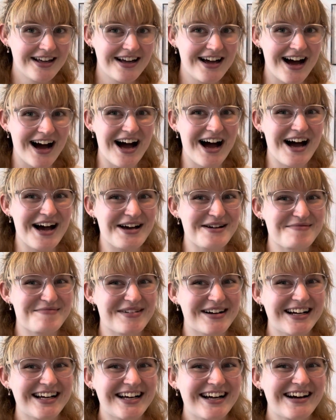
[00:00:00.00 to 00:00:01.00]
I'm
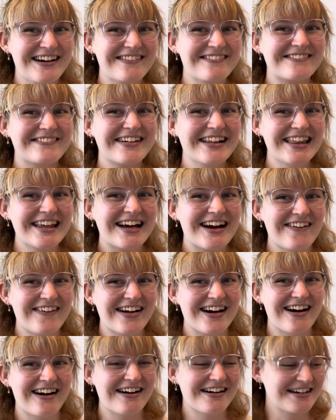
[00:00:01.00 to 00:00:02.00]
really going
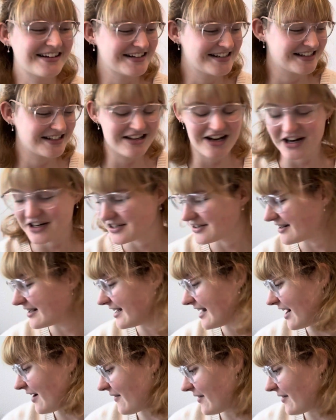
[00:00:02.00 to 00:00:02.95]
hard into socks right now.